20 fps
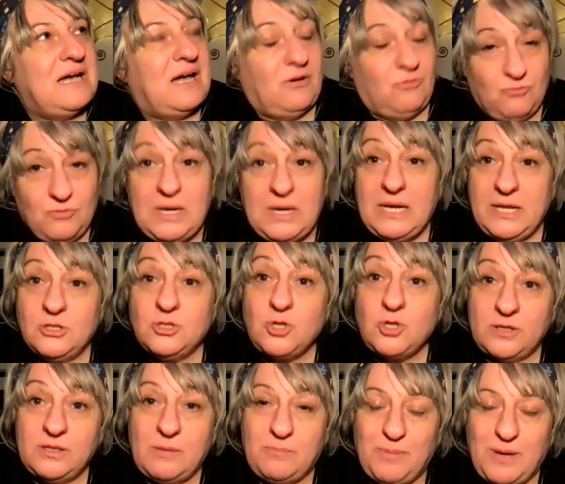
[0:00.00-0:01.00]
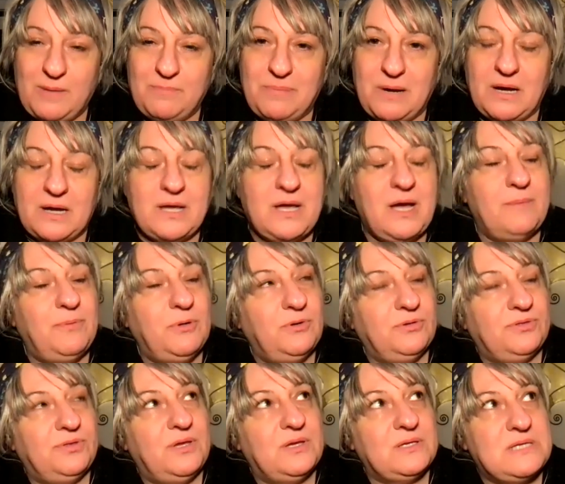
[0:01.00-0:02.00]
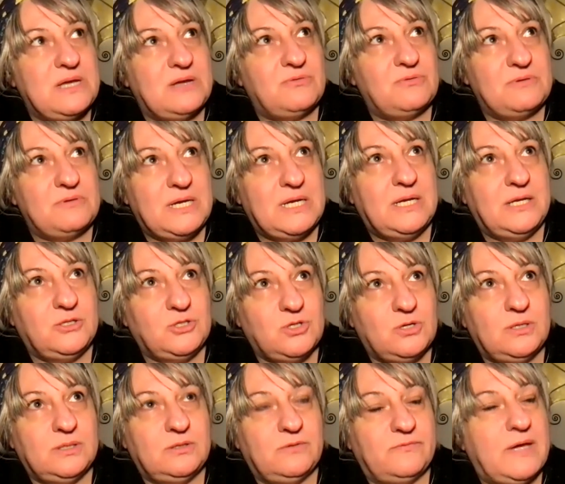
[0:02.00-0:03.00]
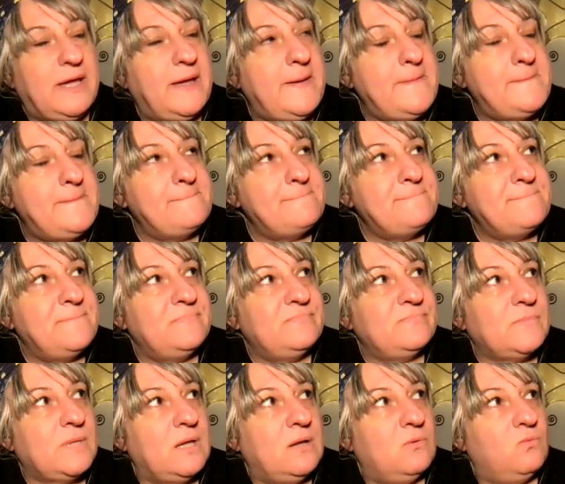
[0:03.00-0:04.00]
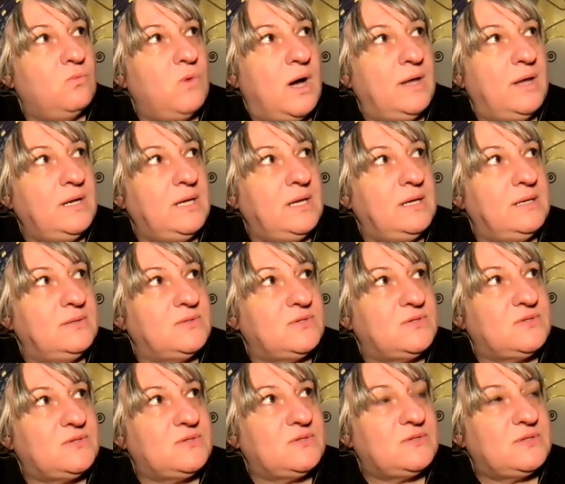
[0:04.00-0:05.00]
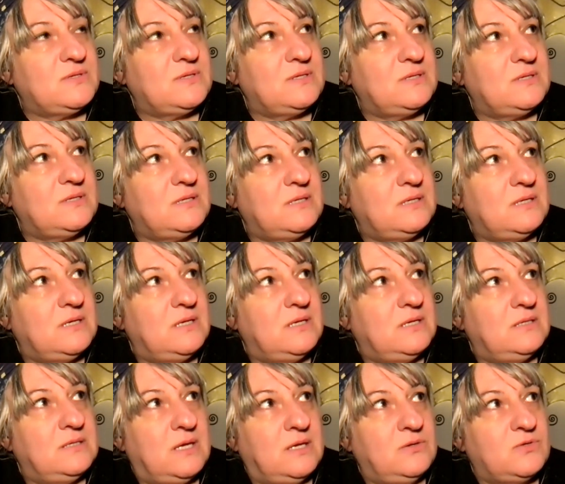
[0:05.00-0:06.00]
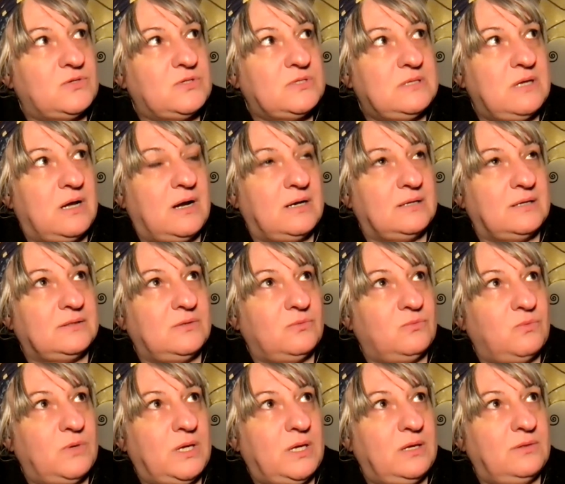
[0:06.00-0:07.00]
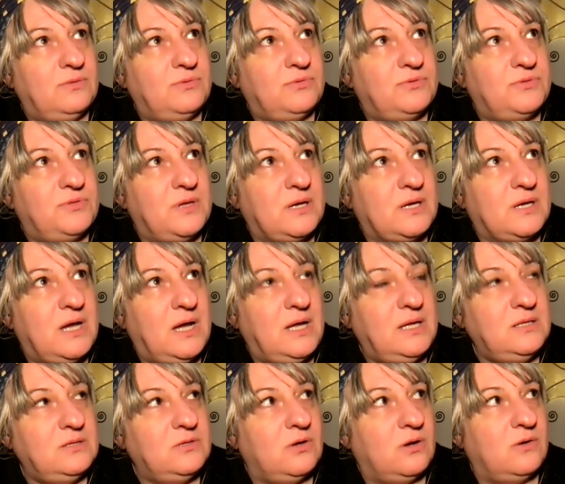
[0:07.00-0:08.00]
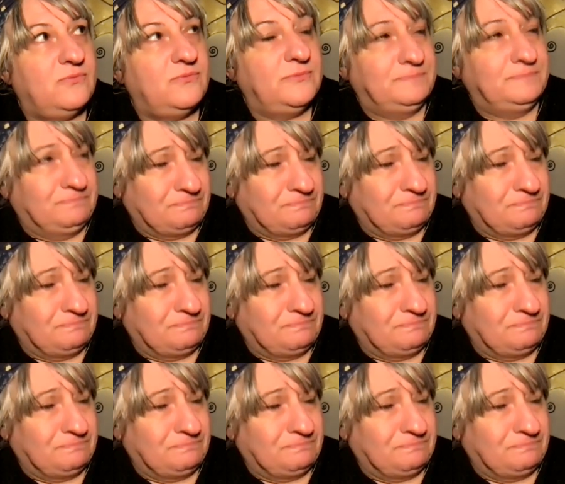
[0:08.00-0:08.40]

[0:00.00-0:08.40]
enjoyed the paper. A couple of things I really enjoyed of it. One is that you start with kind of